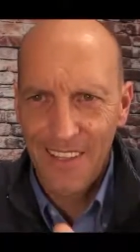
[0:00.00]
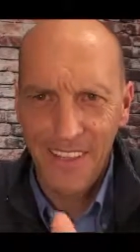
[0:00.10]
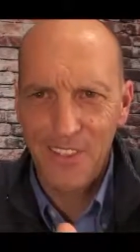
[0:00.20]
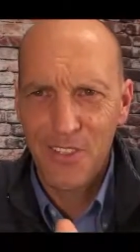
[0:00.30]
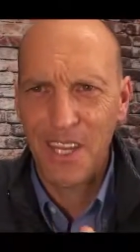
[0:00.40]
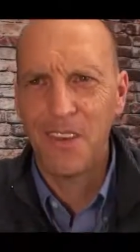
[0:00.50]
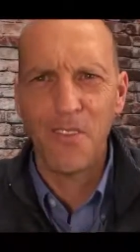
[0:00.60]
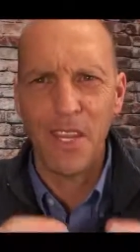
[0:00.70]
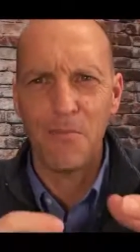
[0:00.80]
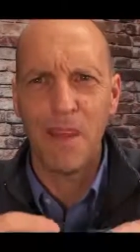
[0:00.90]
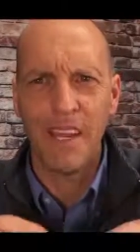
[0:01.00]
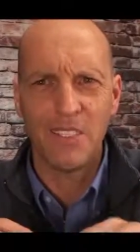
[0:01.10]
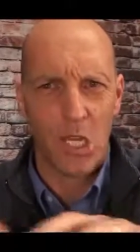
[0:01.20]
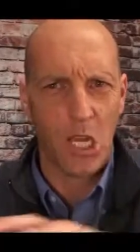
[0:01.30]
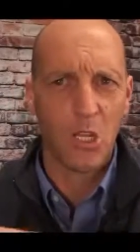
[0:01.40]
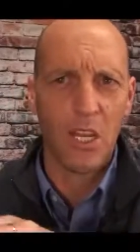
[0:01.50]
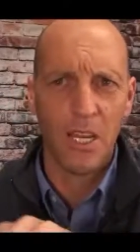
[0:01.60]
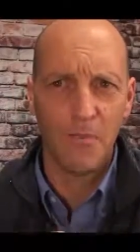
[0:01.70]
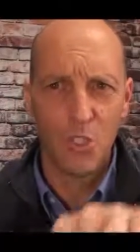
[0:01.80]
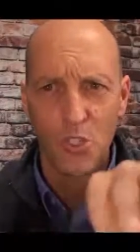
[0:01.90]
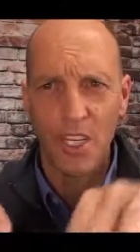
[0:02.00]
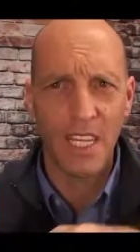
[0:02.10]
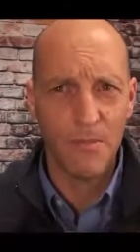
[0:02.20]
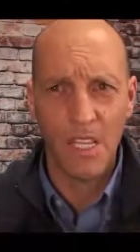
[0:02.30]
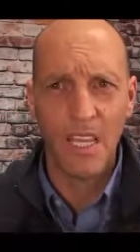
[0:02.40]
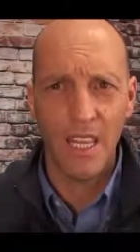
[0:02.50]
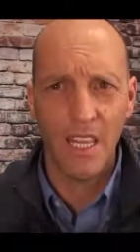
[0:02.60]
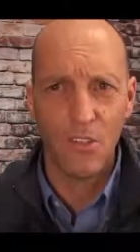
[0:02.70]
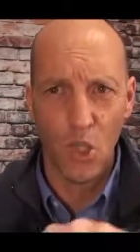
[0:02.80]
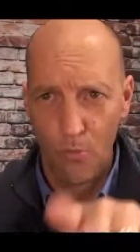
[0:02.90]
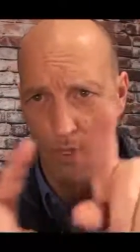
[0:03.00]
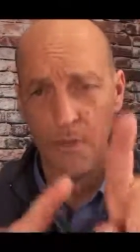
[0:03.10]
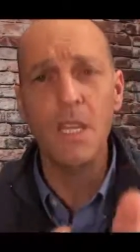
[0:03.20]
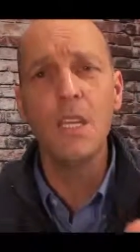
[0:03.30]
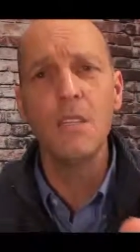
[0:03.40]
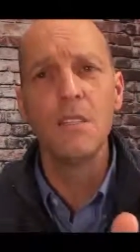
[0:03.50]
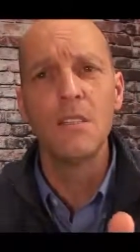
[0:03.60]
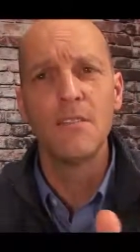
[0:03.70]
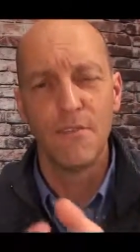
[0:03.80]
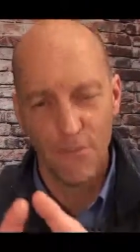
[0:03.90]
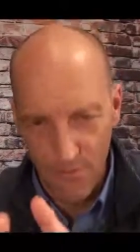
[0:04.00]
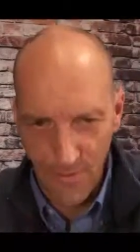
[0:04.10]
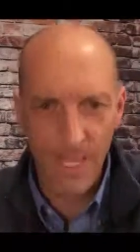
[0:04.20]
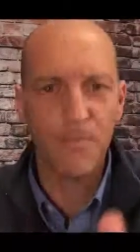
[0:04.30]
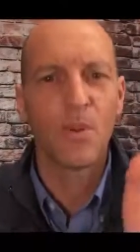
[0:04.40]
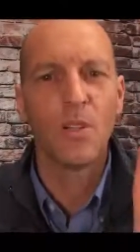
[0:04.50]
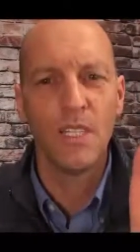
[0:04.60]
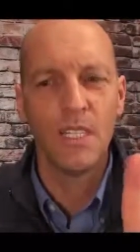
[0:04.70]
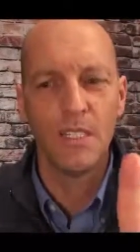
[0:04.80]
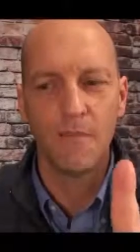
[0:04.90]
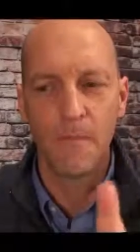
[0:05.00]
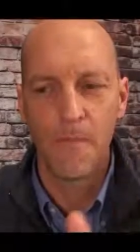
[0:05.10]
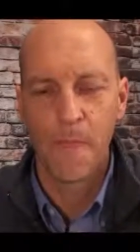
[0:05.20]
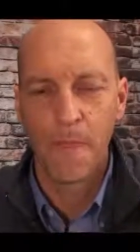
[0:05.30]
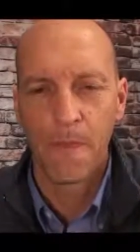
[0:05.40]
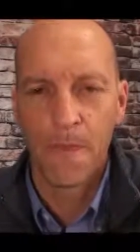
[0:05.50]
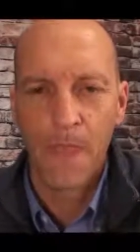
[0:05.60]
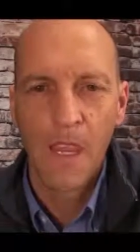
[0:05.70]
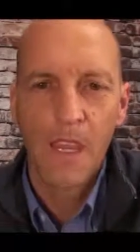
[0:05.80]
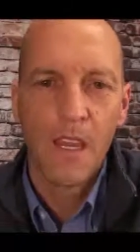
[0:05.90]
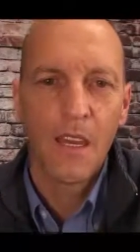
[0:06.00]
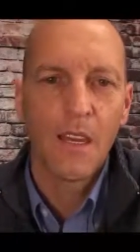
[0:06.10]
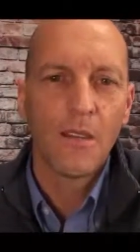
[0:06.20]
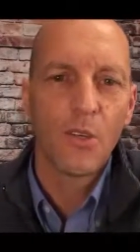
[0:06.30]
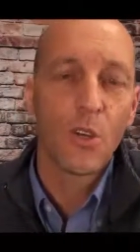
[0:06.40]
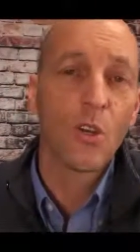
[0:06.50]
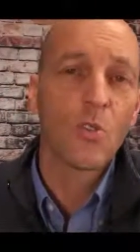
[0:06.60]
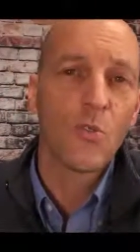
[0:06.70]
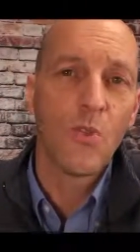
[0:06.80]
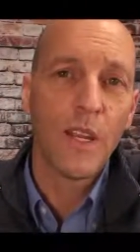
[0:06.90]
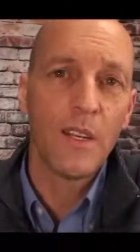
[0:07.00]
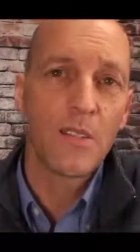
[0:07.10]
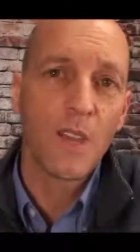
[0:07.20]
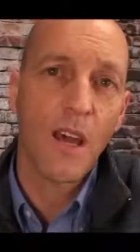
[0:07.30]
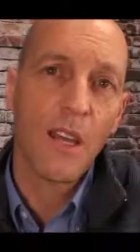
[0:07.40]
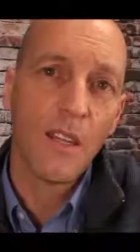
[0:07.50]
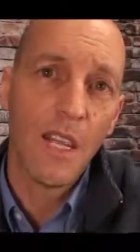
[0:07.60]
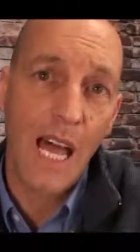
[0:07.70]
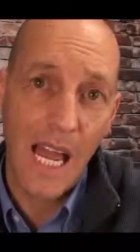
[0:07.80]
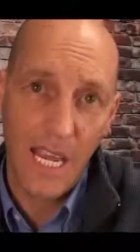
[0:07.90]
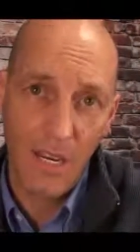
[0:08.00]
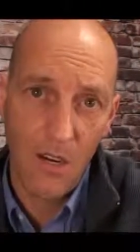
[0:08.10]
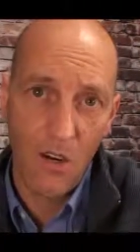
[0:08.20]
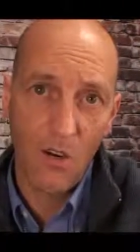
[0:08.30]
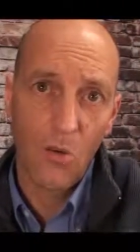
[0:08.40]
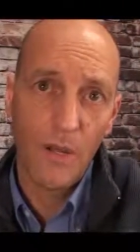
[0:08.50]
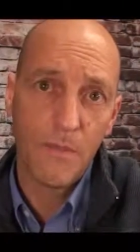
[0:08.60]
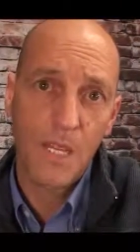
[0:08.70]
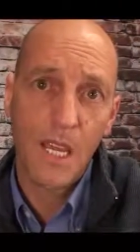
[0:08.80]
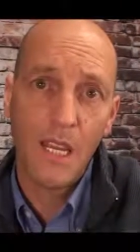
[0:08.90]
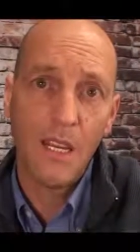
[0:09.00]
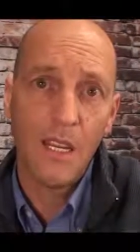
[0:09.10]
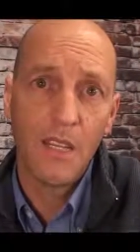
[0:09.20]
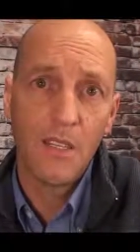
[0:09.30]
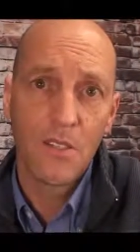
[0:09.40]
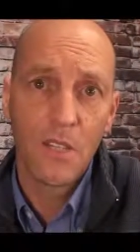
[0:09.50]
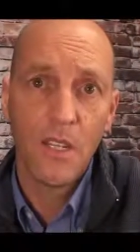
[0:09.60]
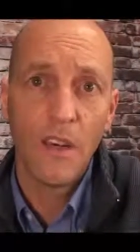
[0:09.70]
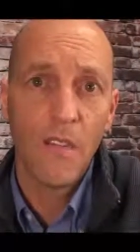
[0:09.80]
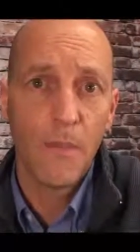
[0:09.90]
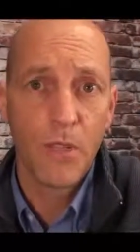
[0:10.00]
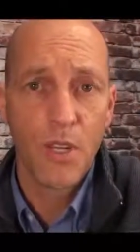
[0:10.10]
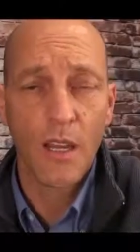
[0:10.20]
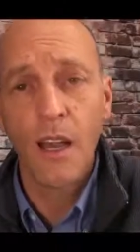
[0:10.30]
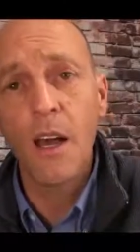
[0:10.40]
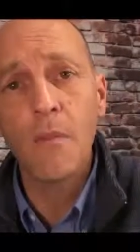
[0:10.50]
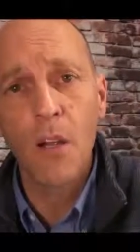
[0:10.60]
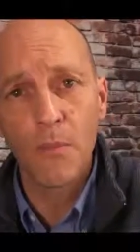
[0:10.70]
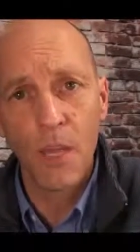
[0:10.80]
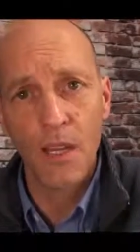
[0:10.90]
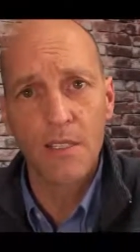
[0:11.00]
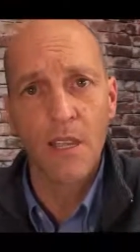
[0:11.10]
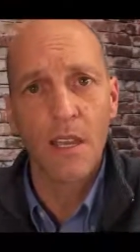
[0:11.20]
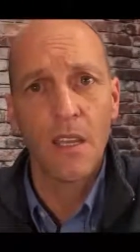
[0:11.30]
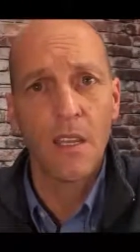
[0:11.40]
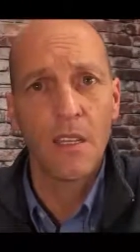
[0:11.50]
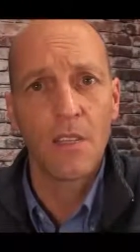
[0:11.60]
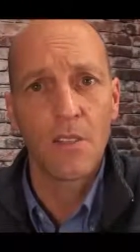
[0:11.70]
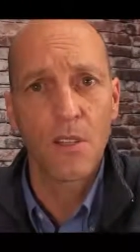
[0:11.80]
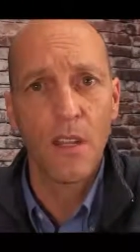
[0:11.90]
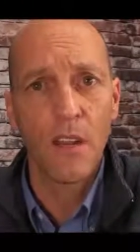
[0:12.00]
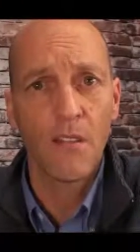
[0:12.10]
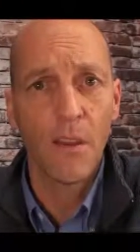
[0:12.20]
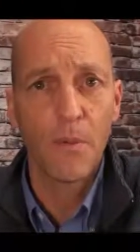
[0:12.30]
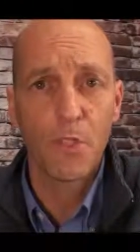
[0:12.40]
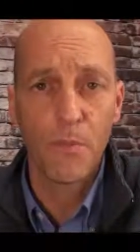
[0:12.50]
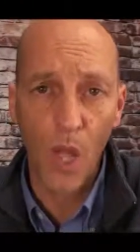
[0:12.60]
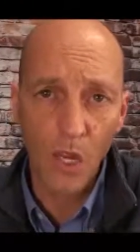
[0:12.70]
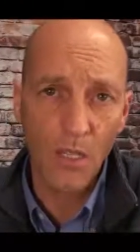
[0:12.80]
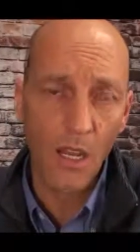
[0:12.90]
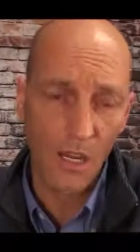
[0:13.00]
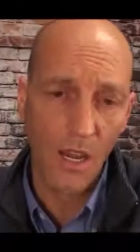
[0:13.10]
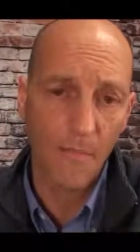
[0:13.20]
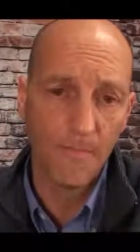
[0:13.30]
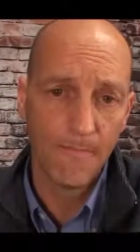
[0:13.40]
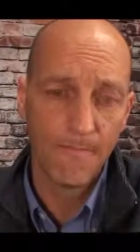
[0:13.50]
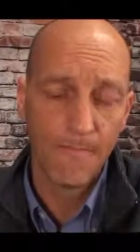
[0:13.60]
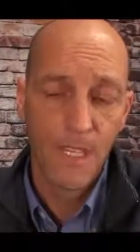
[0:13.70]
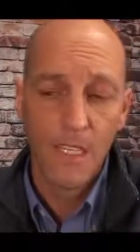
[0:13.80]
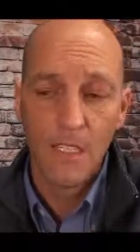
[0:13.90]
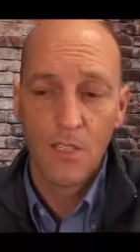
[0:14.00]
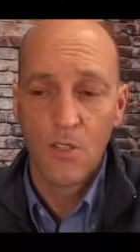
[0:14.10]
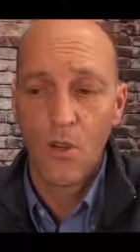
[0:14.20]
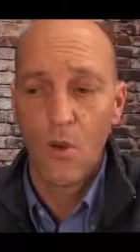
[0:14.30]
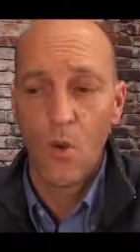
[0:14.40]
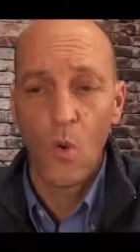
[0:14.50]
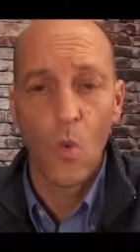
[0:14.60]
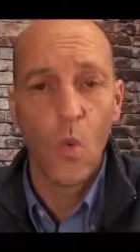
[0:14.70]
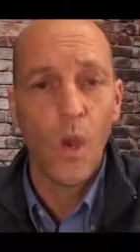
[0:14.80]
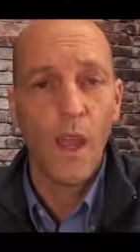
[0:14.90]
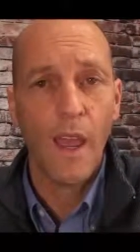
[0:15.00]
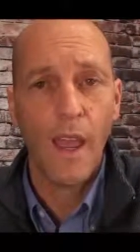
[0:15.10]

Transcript: That's kind of like my tagline. I'm just going to keep saying that. Don't be mean, vape clean. Uh, you can also find us online. Our website is cleanairvapors.com. Our blog site is cleanairvaporsblog.com. So